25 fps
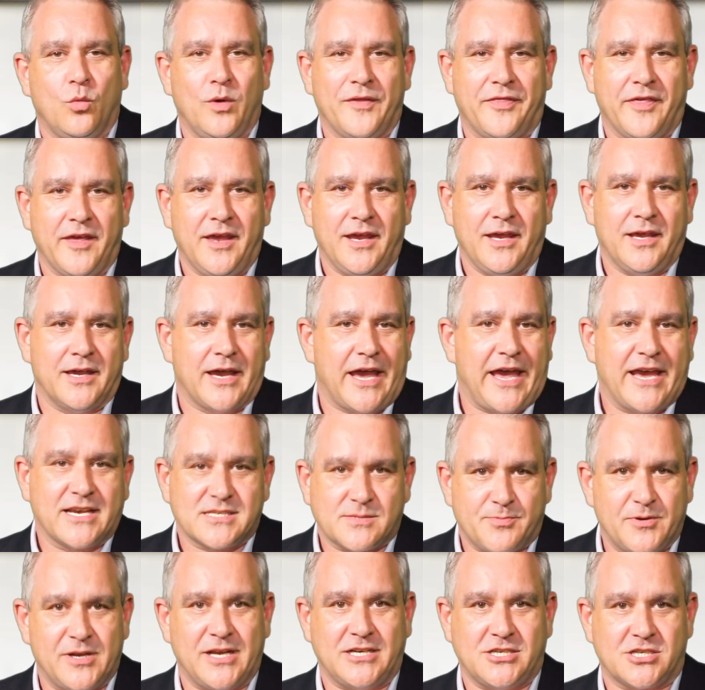With the
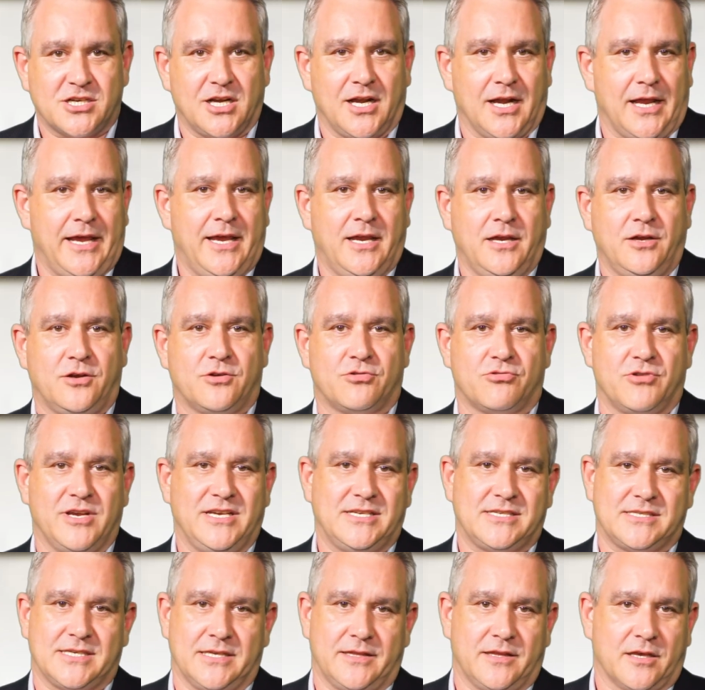exponential
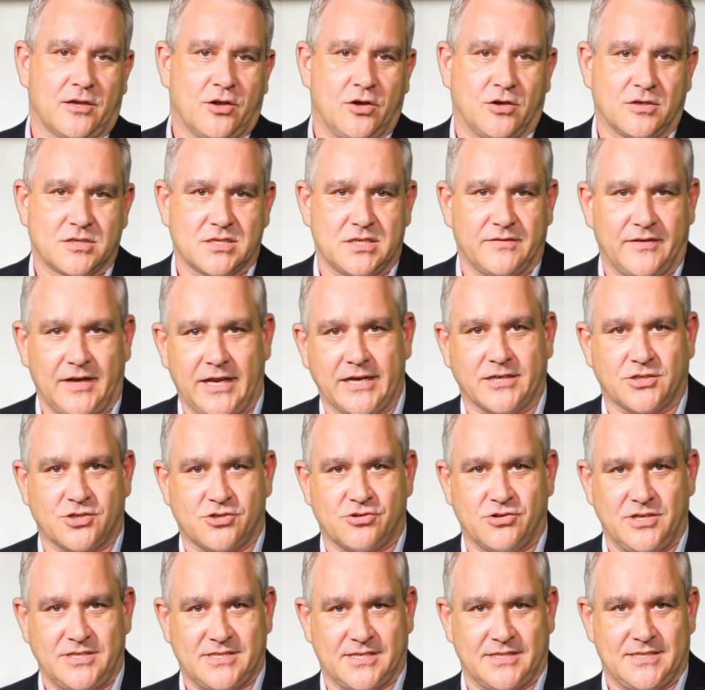increase in the cost of
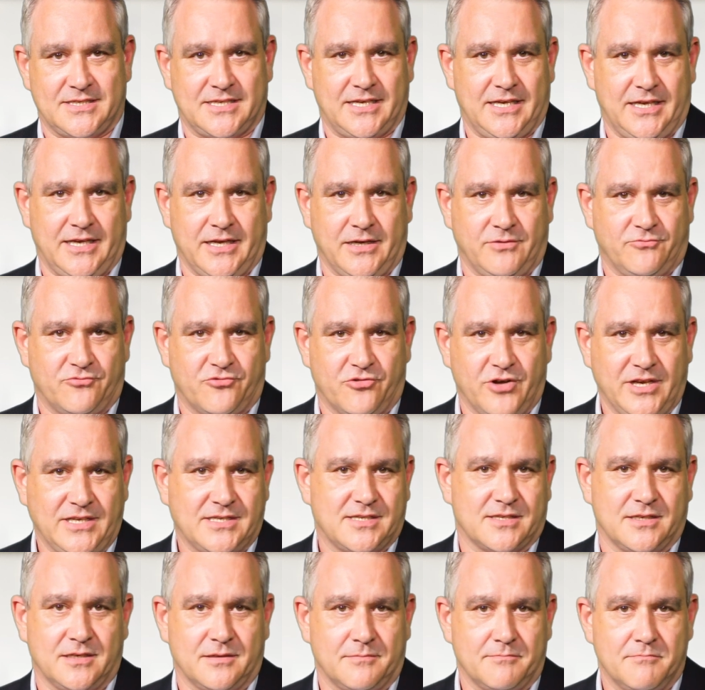electricity in
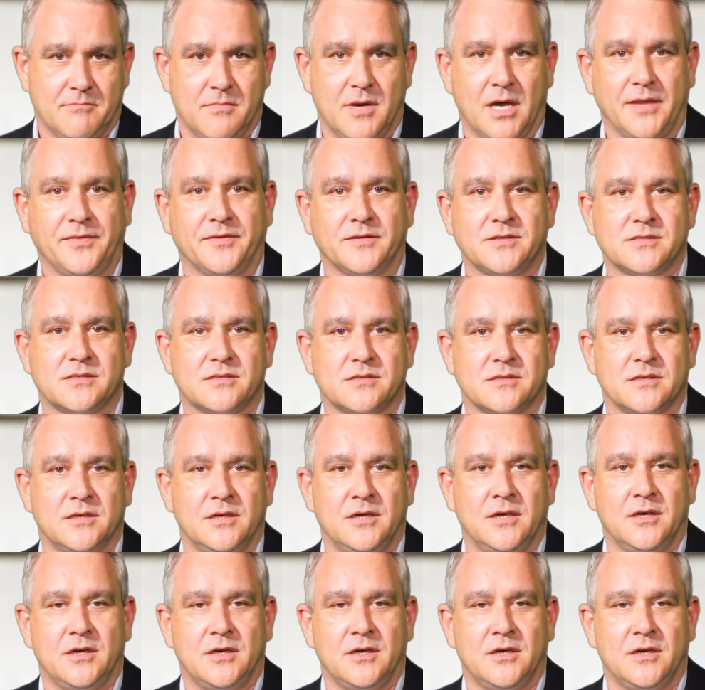recent months,